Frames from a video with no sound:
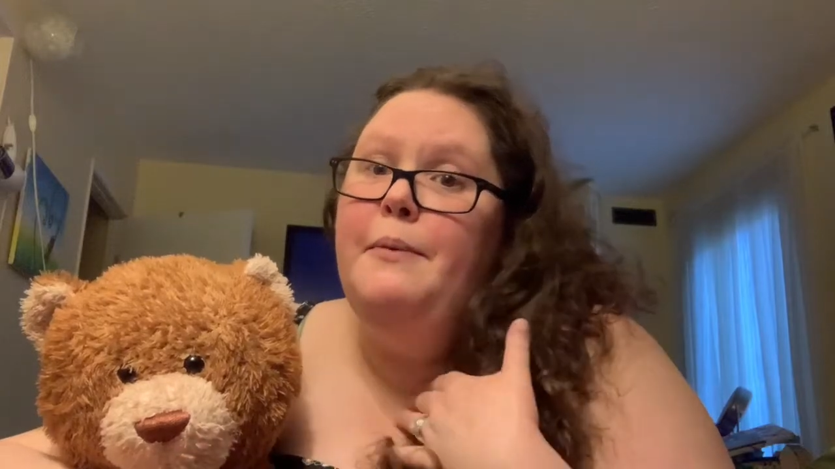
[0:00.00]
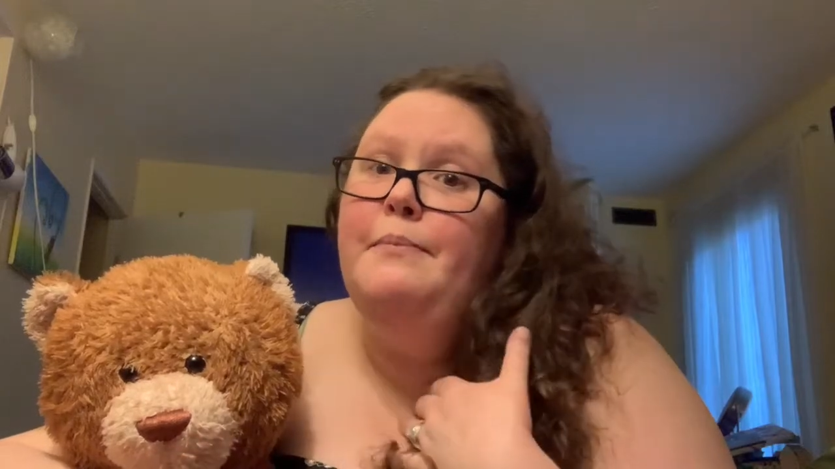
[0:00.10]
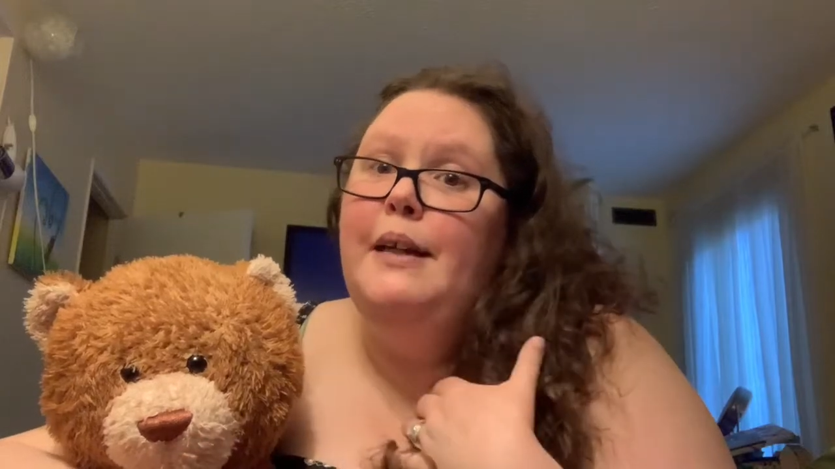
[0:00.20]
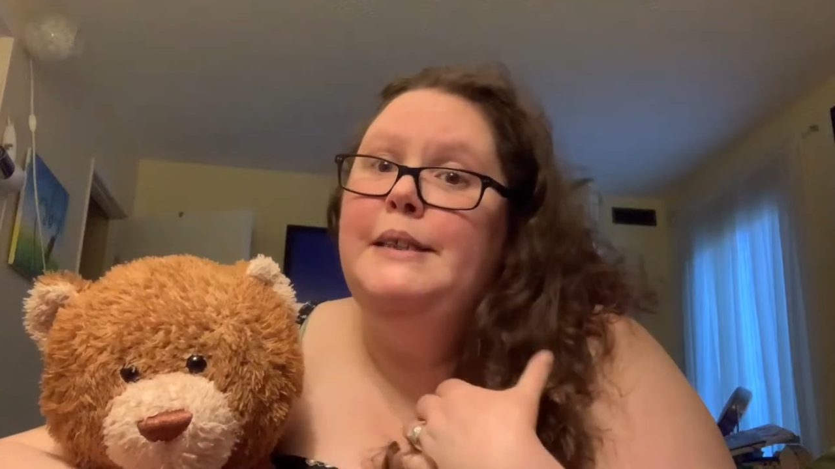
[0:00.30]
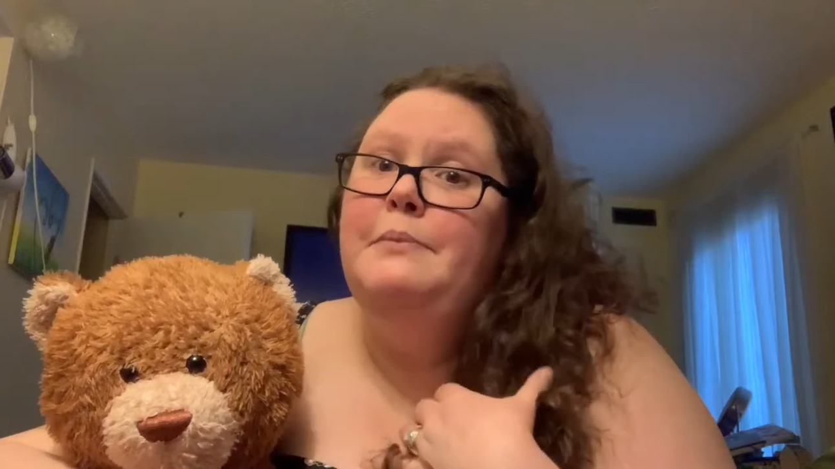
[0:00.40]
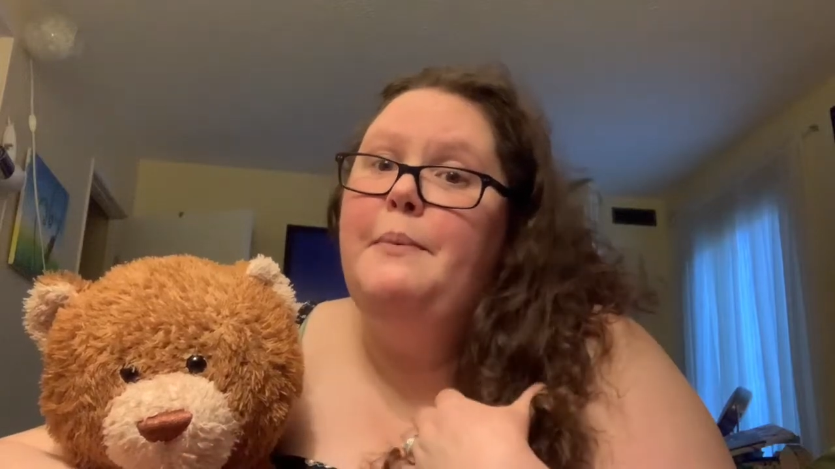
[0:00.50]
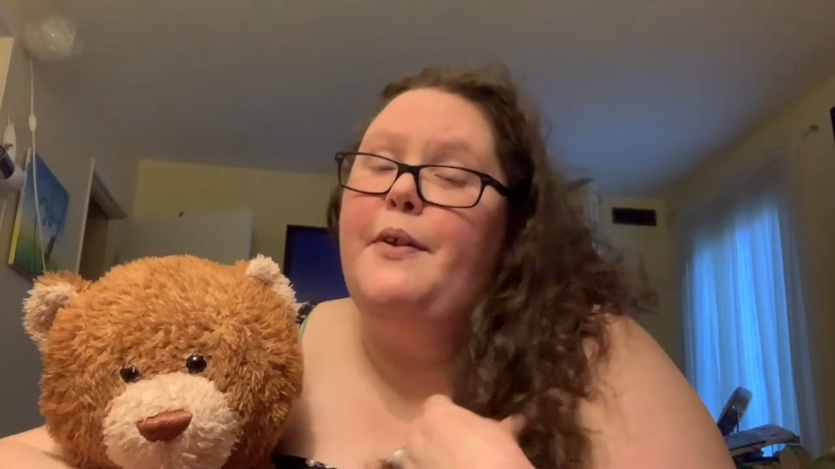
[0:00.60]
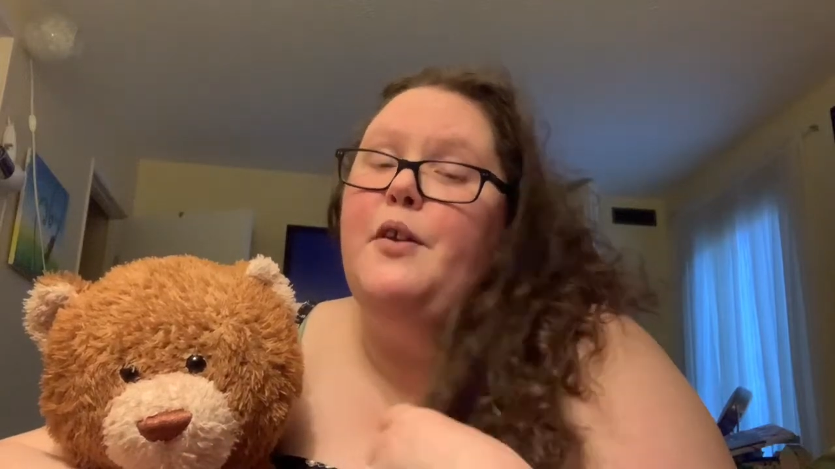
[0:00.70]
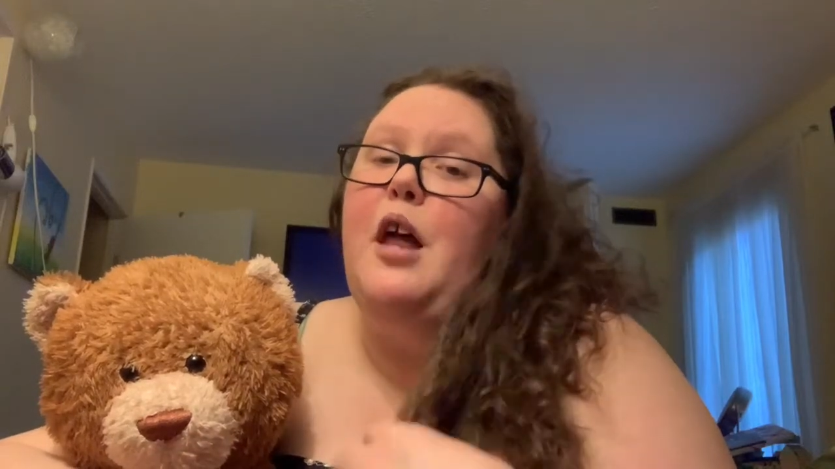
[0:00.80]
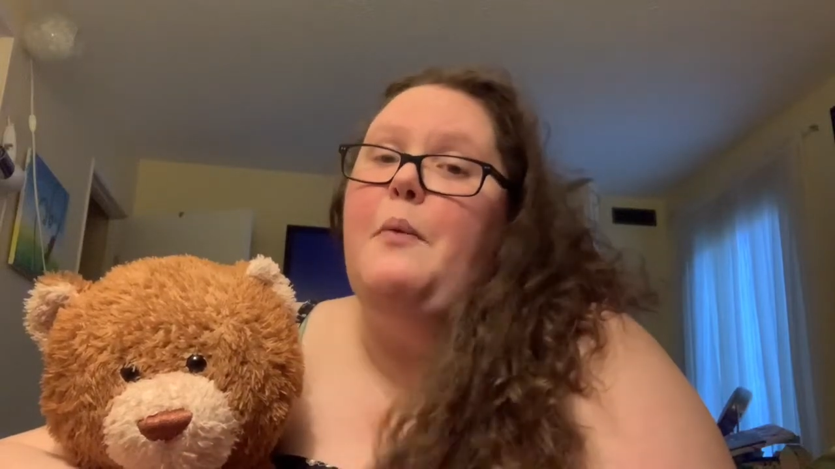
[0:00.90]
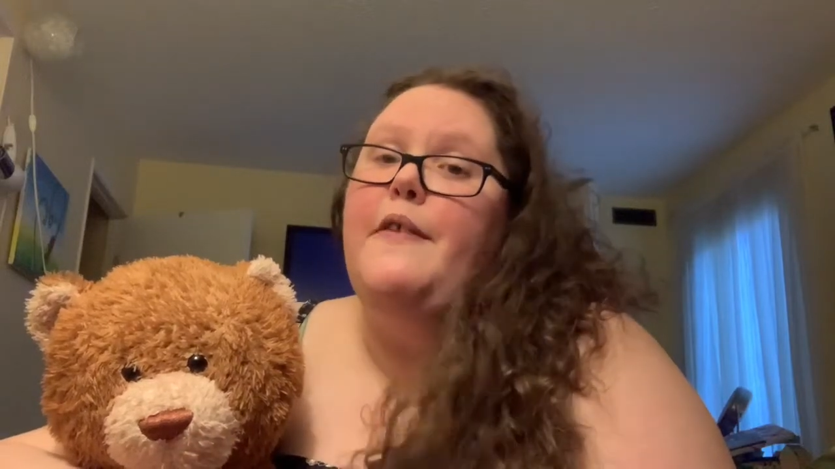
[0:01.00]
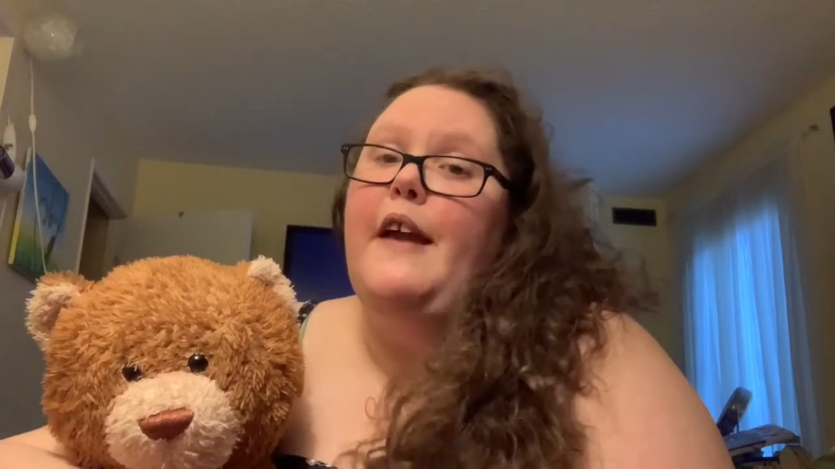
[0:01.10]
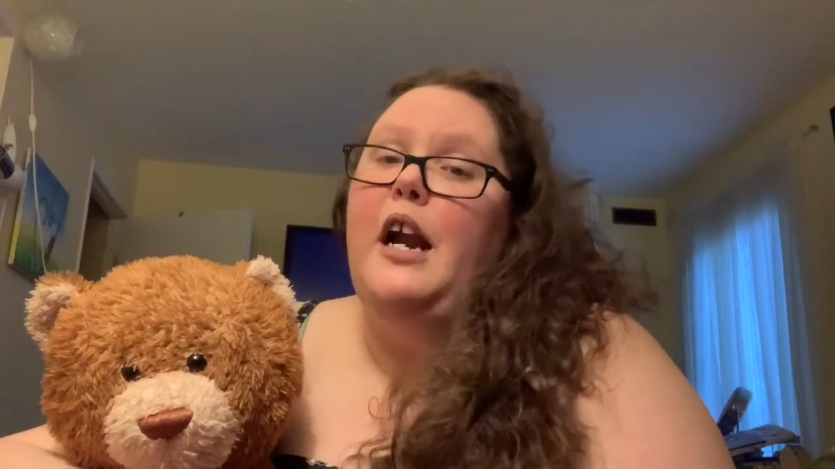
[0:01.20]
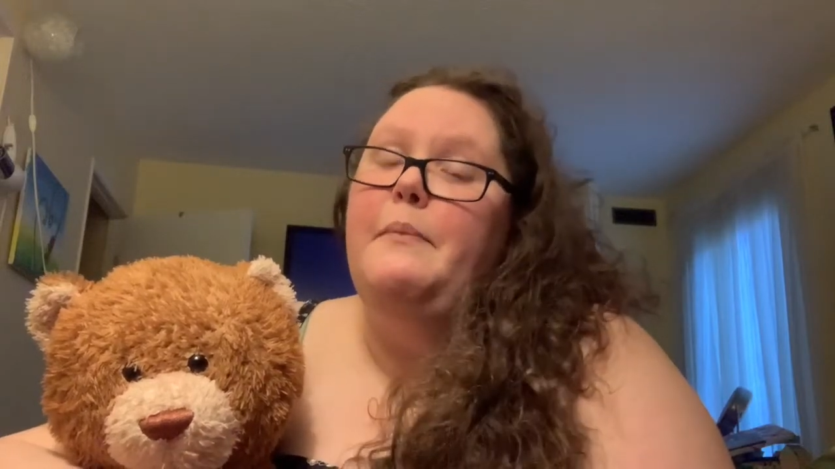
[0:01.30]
and my mother-in-law were there,